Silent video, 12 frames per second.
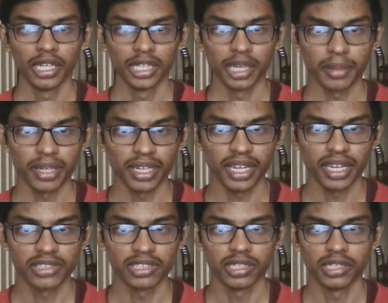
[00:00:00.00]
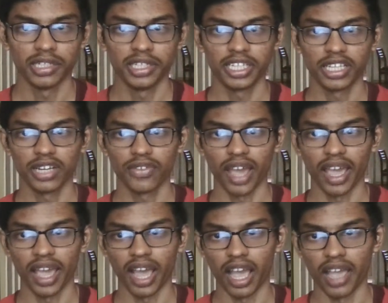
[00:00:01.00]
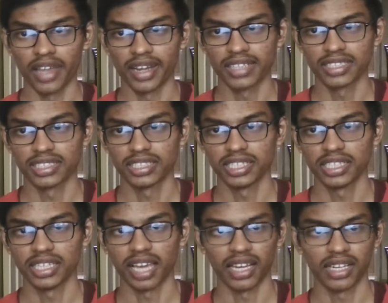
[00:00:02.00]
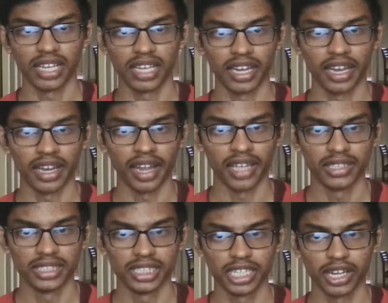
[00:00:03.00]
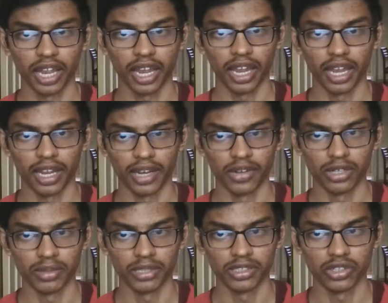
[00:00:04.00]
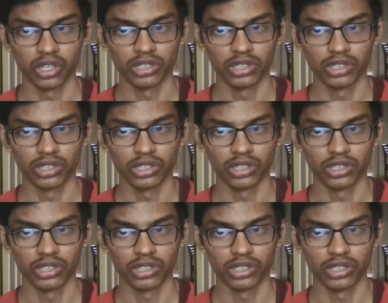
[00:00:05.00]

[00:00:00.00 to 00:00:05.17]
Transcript: chemical nature, degree of ionization in alkaline and acidic environment,